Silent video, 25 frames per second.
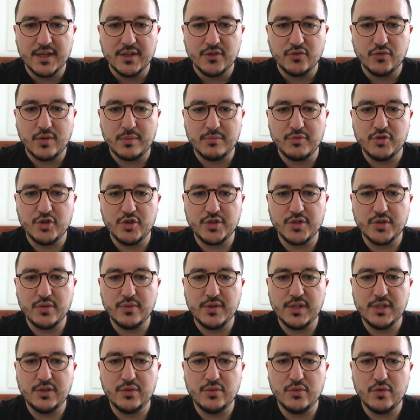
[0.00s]
So I'm just
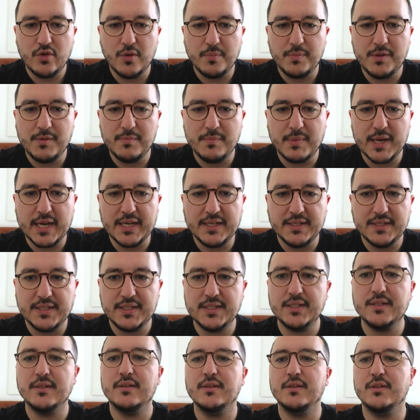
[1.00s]
going to copy
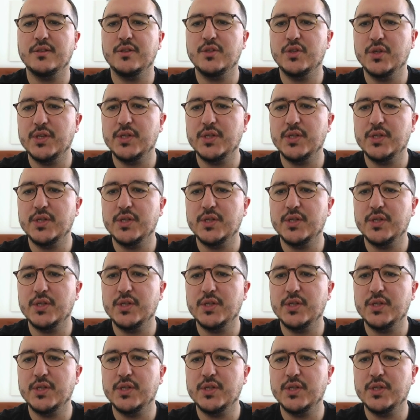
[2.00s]
paste the